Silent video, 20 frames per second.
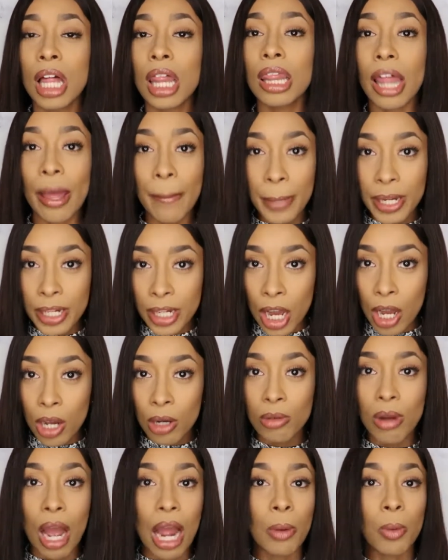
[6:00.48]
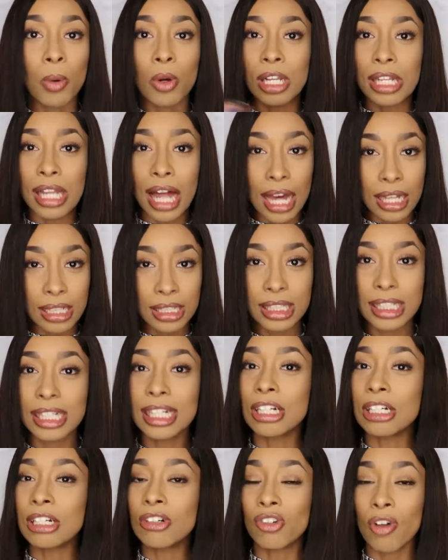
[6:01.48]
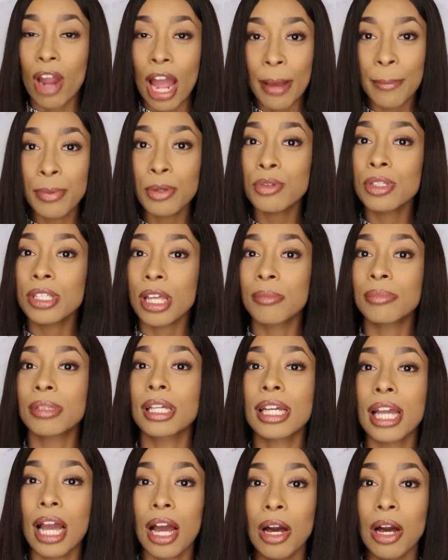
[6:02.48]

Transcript: let me know. I will gladly grab you something